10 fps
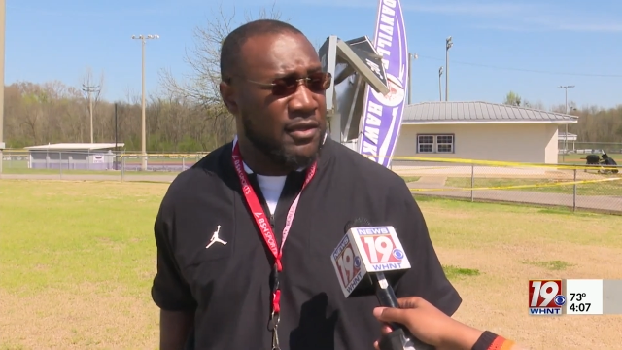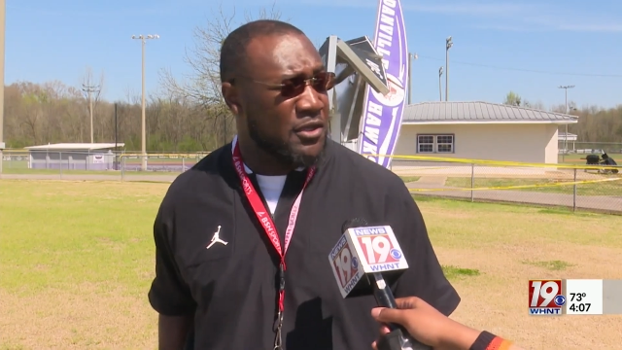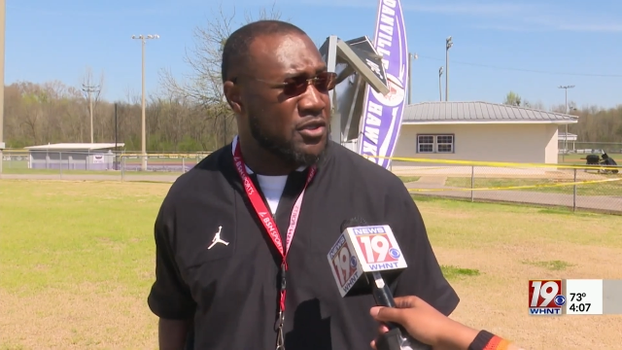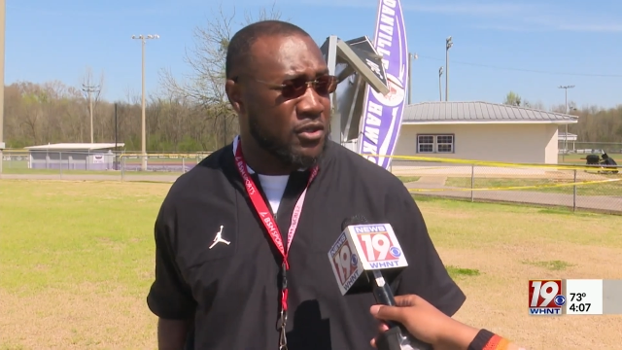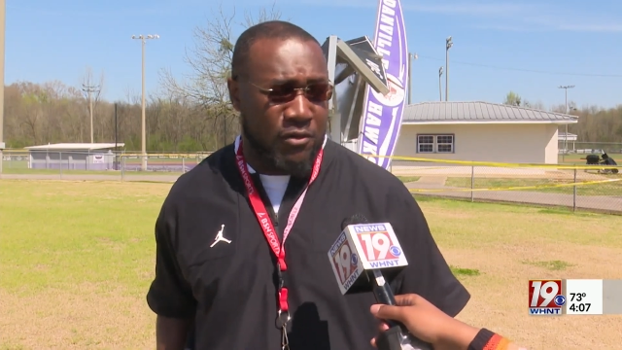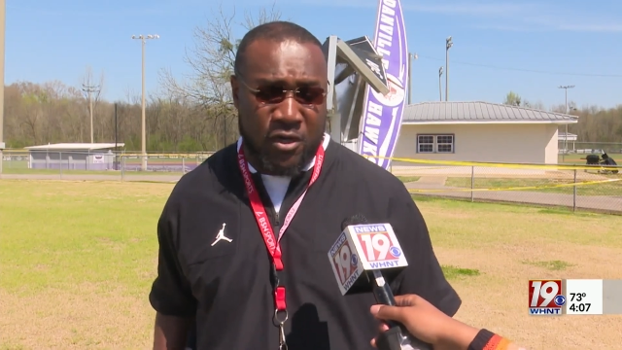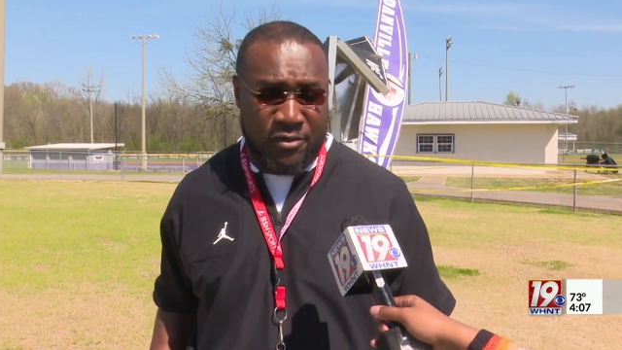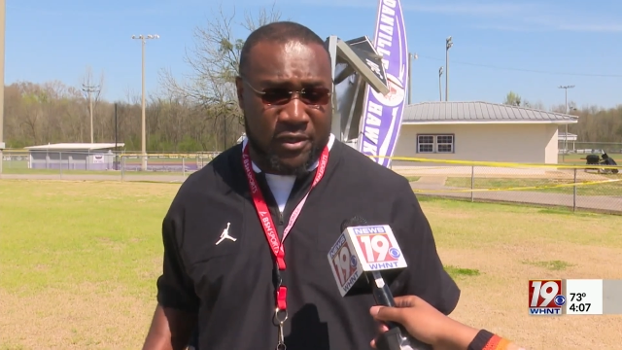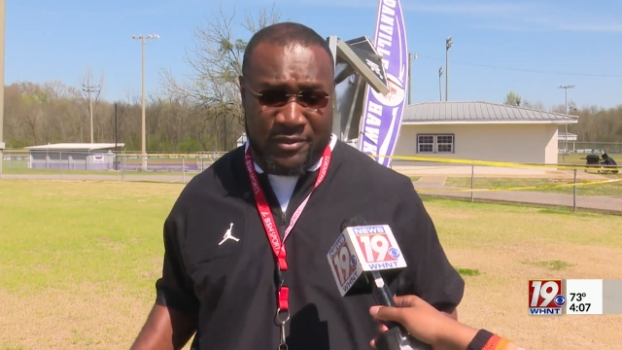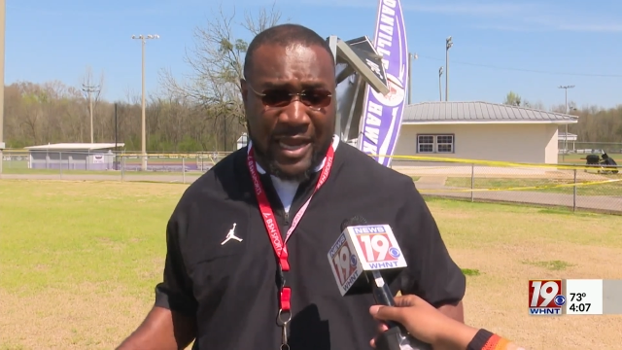this is a,
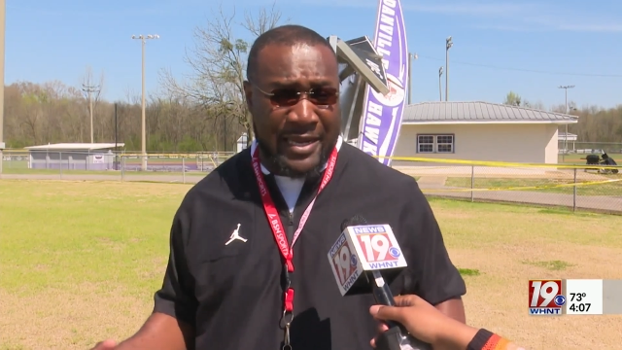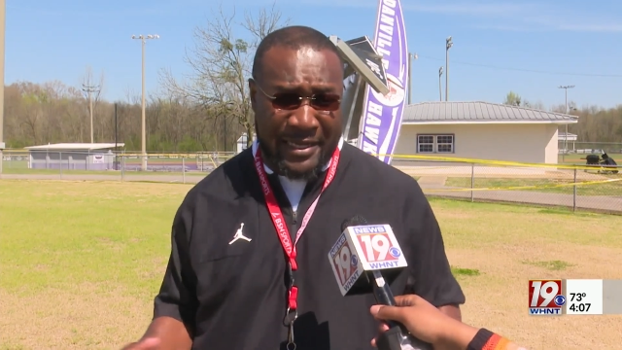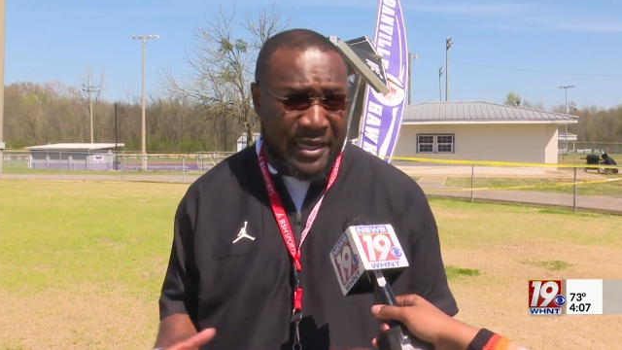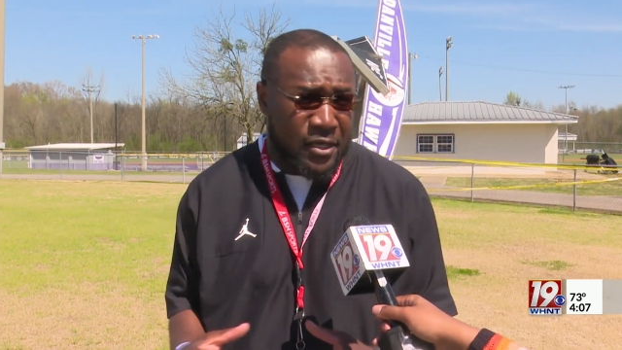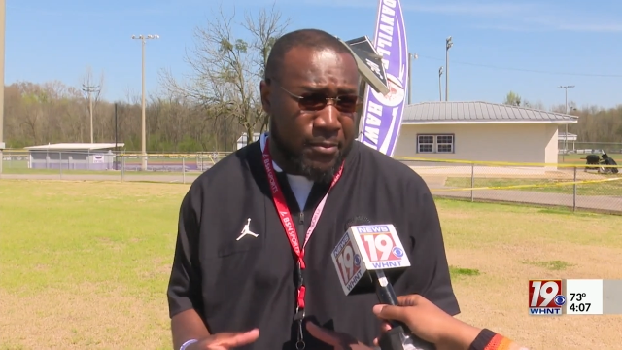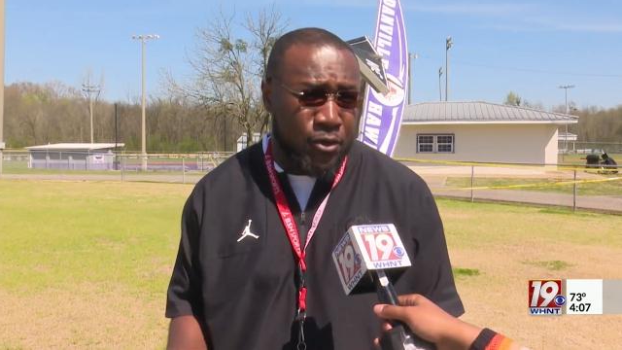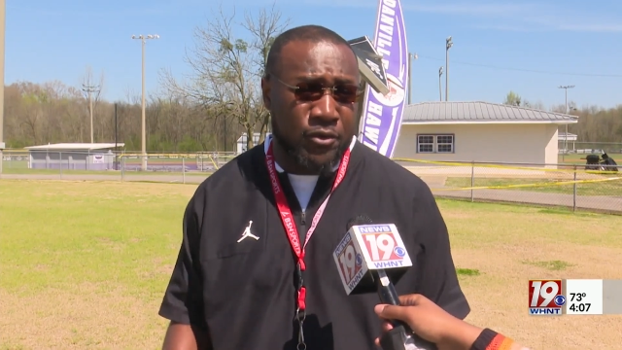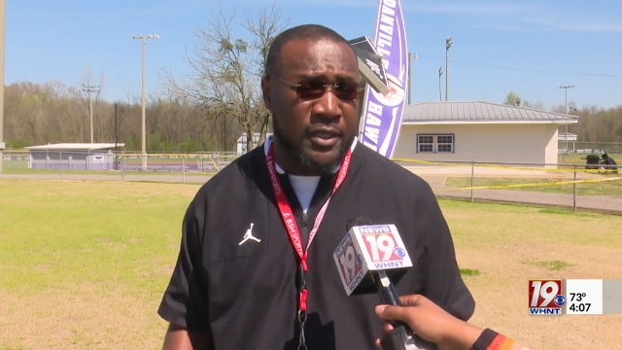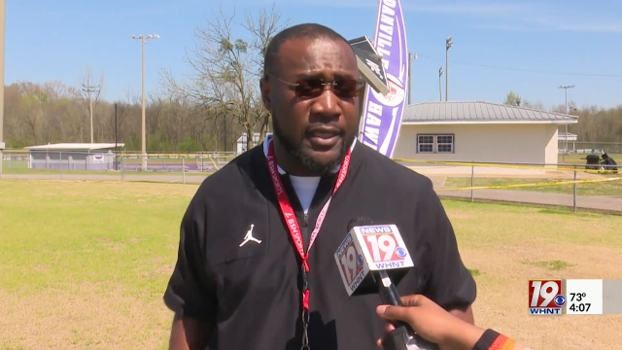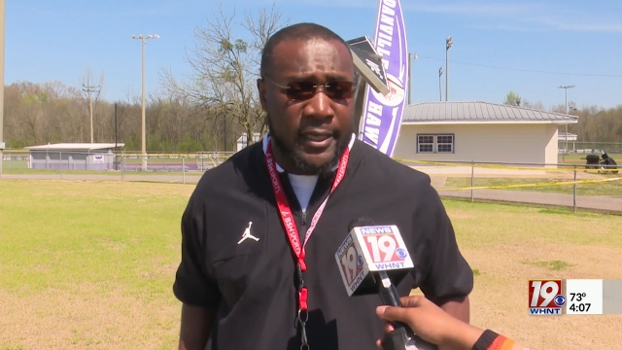a tight-knit
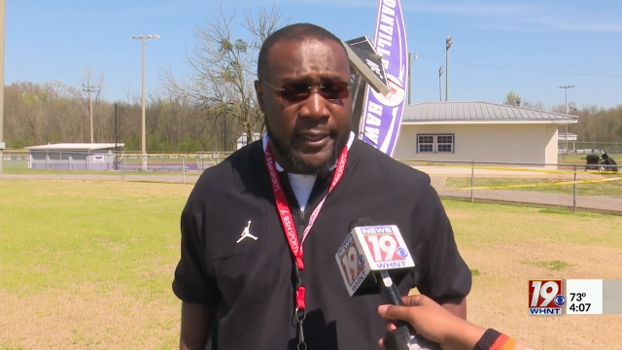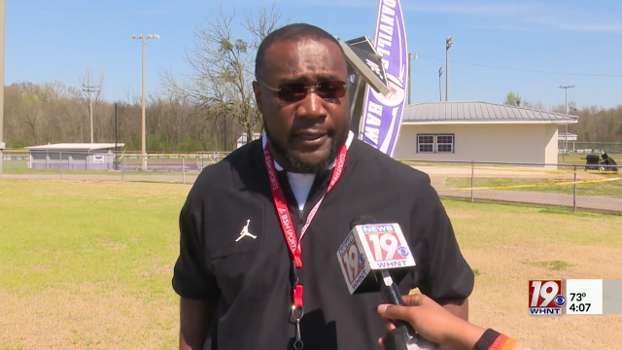community.